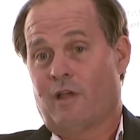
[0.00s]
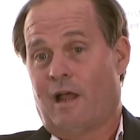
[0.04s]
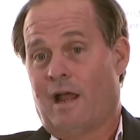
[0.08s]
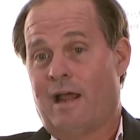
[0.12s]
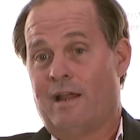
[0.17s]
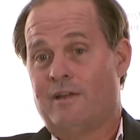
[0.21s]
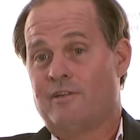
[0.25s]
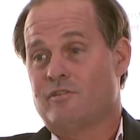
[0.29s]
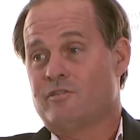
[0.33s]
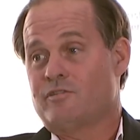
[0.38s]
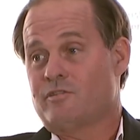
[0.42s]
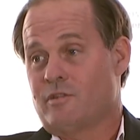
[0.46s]

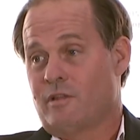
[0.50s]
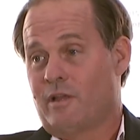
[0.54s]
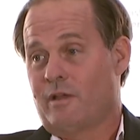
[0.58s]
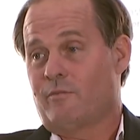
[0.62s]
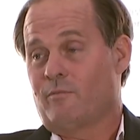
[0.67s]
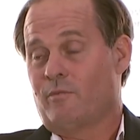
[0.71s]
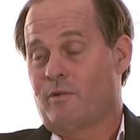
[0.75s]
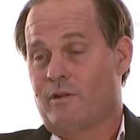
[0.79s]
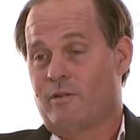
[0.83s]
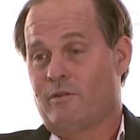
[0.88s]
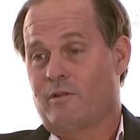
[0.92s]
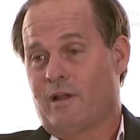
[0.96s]
I just like
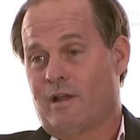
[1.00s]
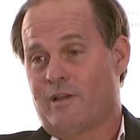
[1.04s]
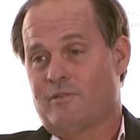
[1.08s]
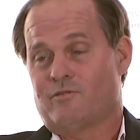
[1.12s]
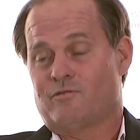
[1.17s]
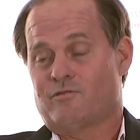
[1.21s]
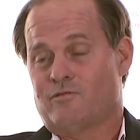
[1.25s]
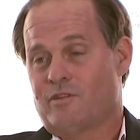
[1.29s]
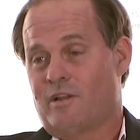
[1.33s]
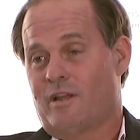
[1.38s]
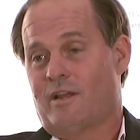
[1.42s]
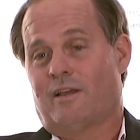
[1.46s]
what you guys
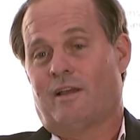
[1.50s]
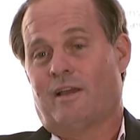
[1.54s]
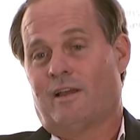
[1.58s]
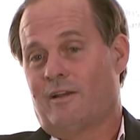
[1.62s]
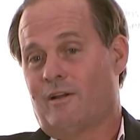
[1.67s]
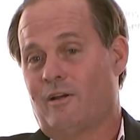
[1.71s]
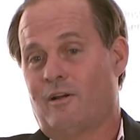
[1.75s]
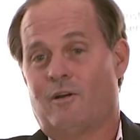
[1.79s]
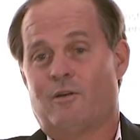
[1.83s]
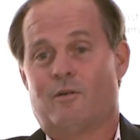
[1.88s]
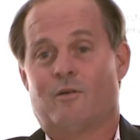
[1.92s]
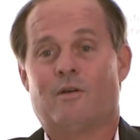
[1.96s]
are saying,
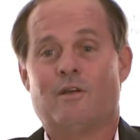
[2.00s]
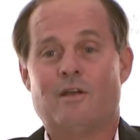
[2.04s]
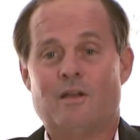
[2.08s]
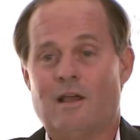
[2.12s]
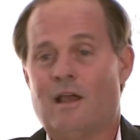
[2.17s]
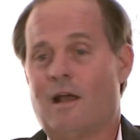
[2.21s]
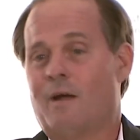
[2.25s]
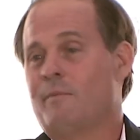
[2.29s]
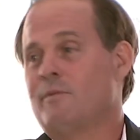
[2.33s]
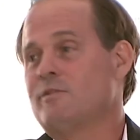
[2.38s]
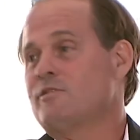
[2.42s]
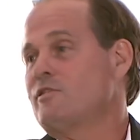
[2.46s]
like, oh,
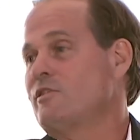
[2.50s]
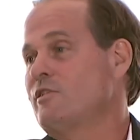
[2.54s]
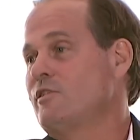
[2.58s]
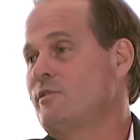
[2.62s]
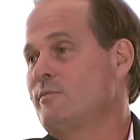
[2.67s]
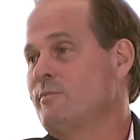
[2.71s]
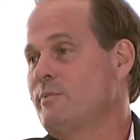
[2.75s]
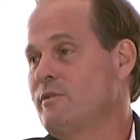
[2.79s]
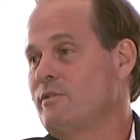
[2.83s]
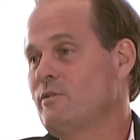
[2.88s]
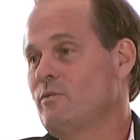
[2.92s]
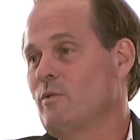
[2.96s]
how much could
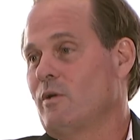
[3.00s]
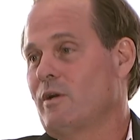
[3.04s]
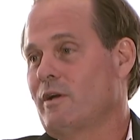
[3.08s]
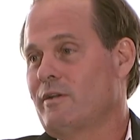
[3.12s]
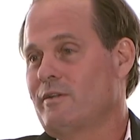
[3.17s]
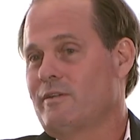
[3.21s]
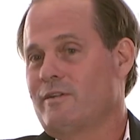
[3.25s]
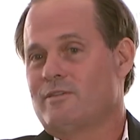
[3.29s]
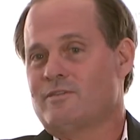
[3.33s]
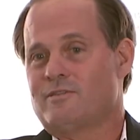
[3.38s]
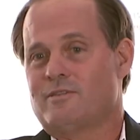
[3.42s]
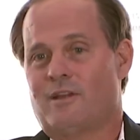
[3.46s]
you put to work
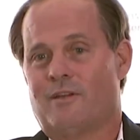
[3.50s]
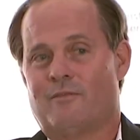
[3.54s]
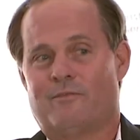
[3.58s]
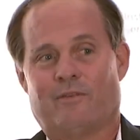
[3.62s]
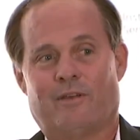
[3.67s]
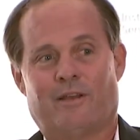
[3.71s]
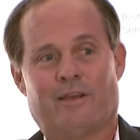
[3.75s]
in this stuff?